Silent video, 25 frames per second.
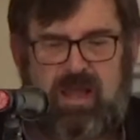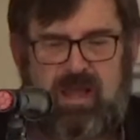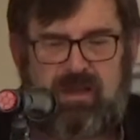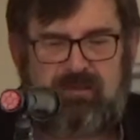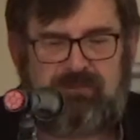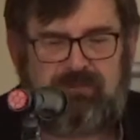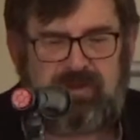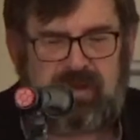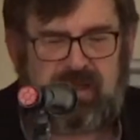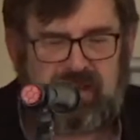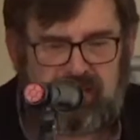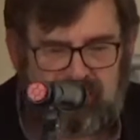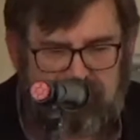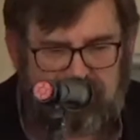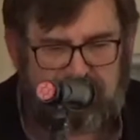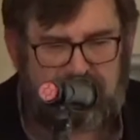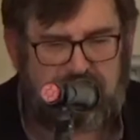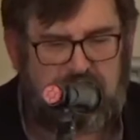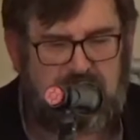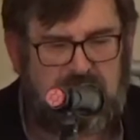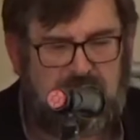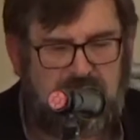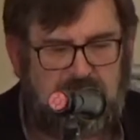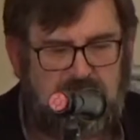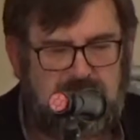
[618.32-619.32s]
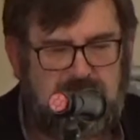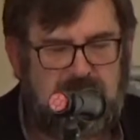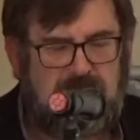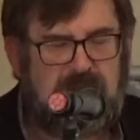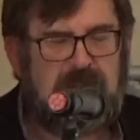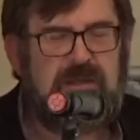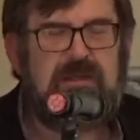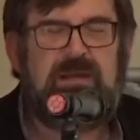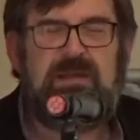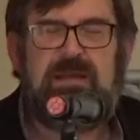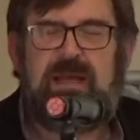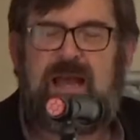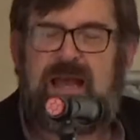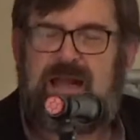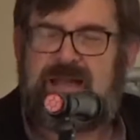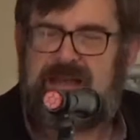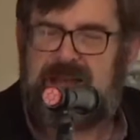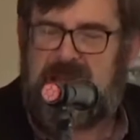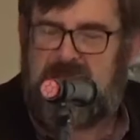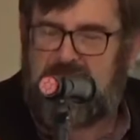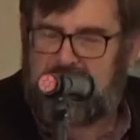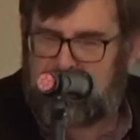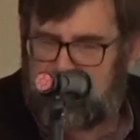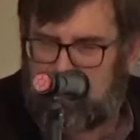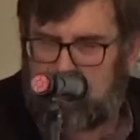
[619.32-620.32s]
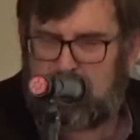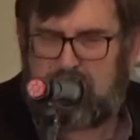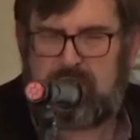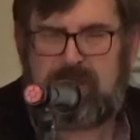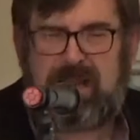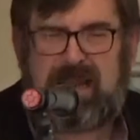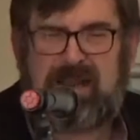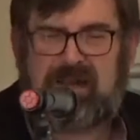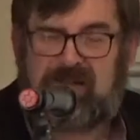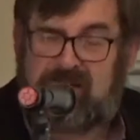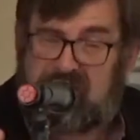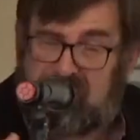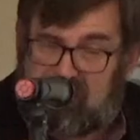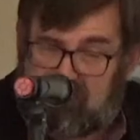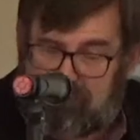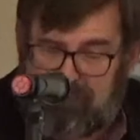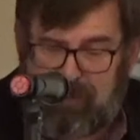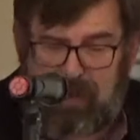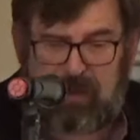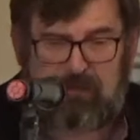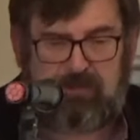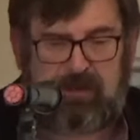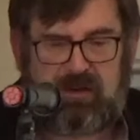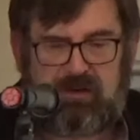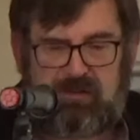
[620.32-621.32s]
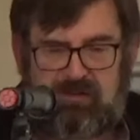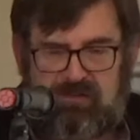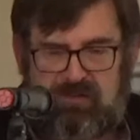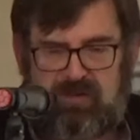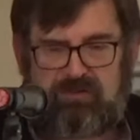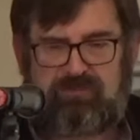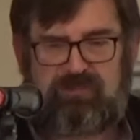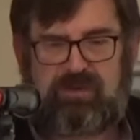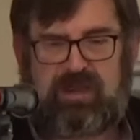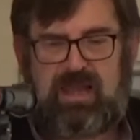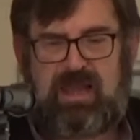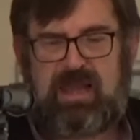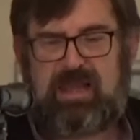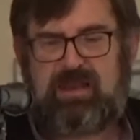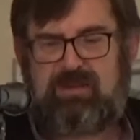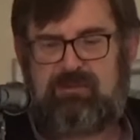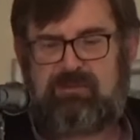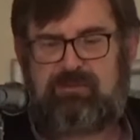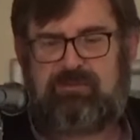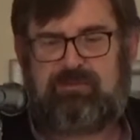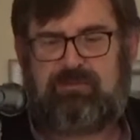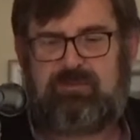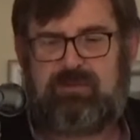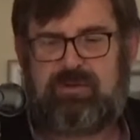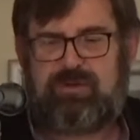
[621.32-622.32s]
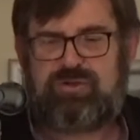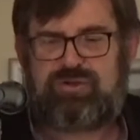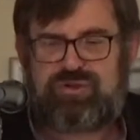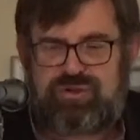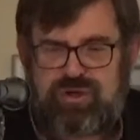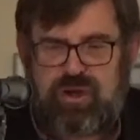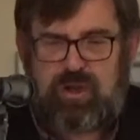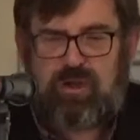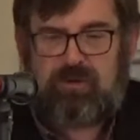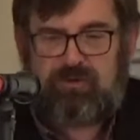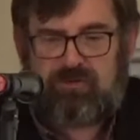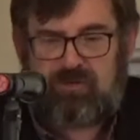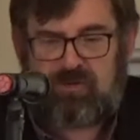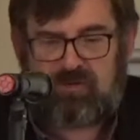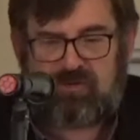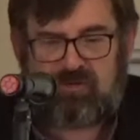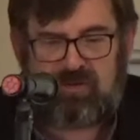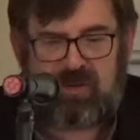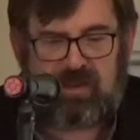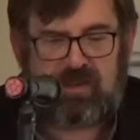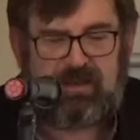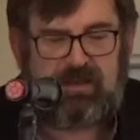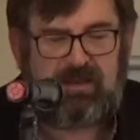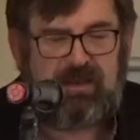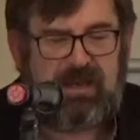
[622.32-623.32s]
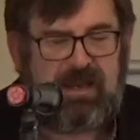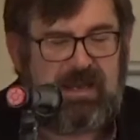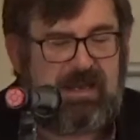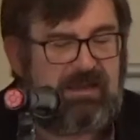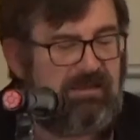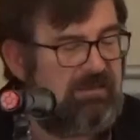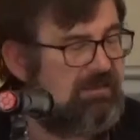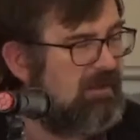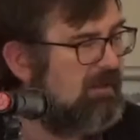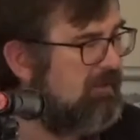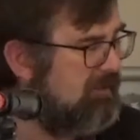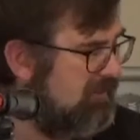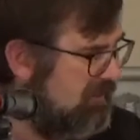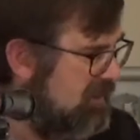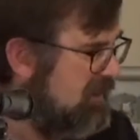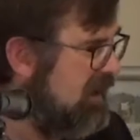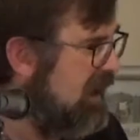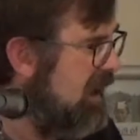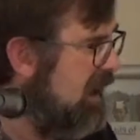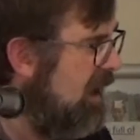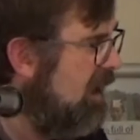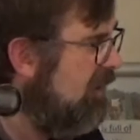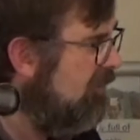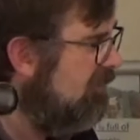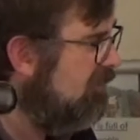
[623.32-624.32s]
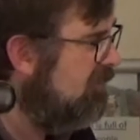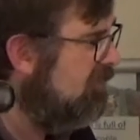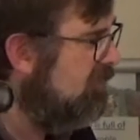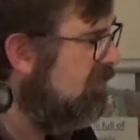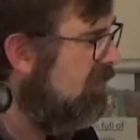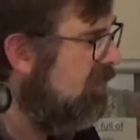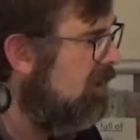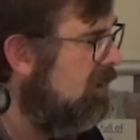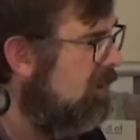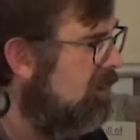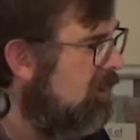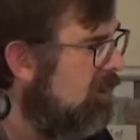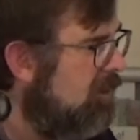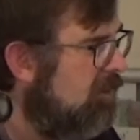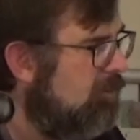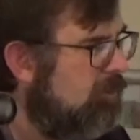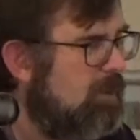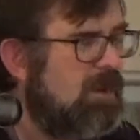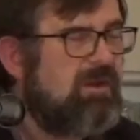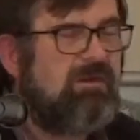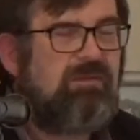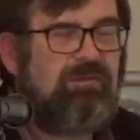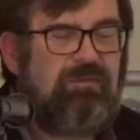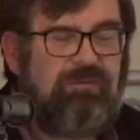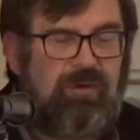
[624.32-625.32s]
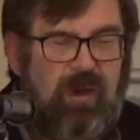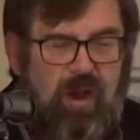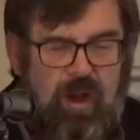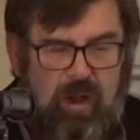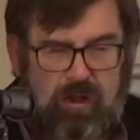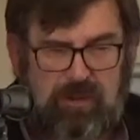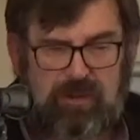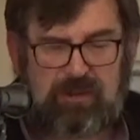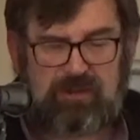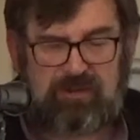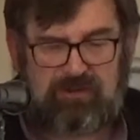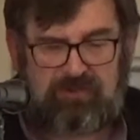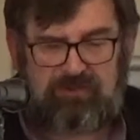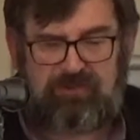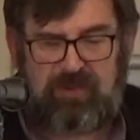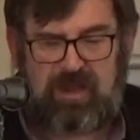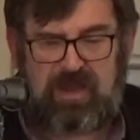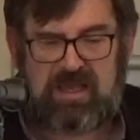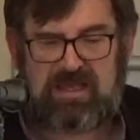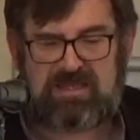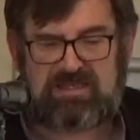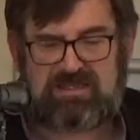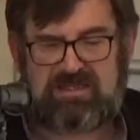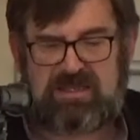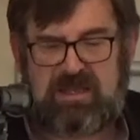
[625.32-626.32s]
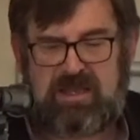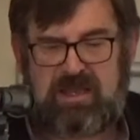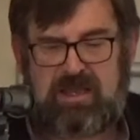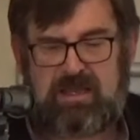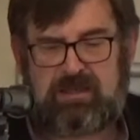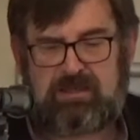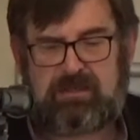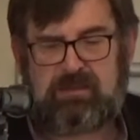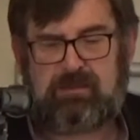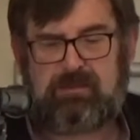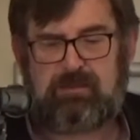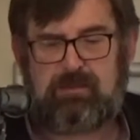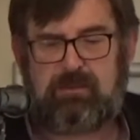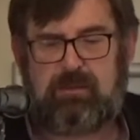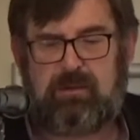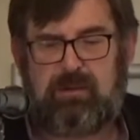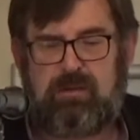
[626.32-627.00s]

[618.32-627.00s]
of Israel and our own experience of life shows us that in this case we fall at the first hurdle.